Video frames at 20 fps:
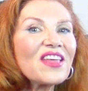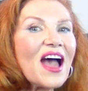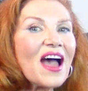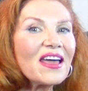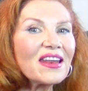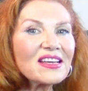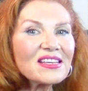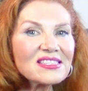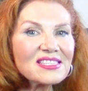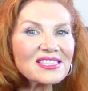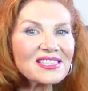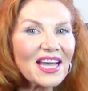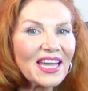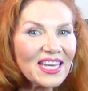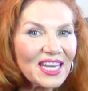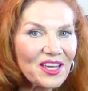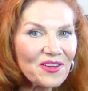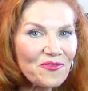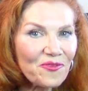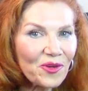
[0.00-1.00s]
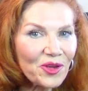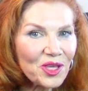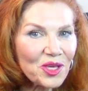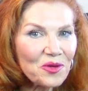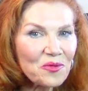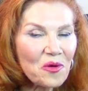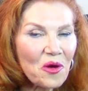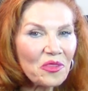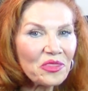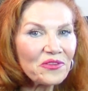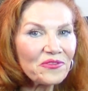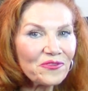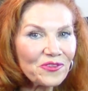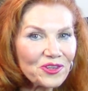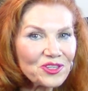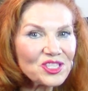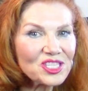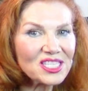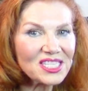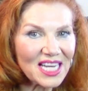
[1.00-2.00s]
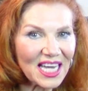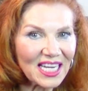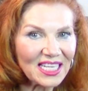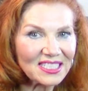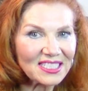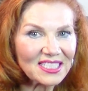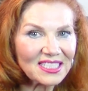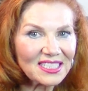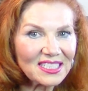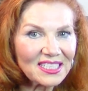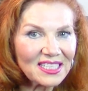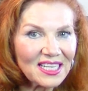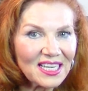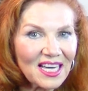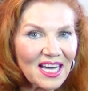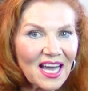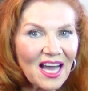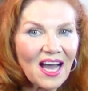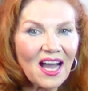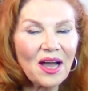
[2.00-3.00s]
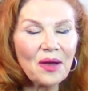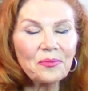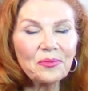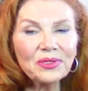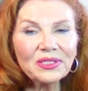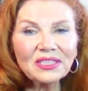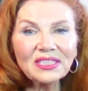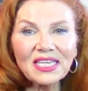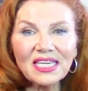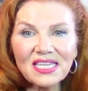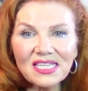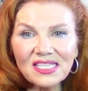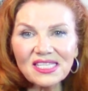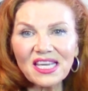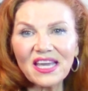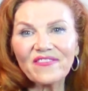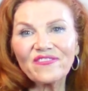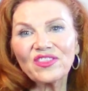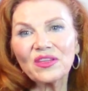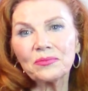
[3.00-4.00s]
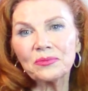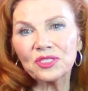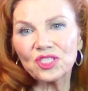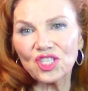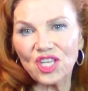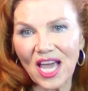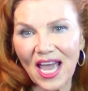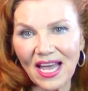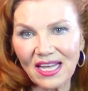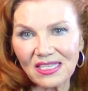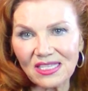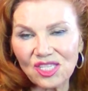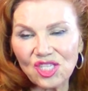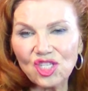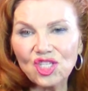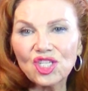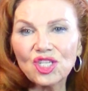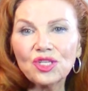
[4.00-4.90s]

that exciting for you on the first date please give them a chance.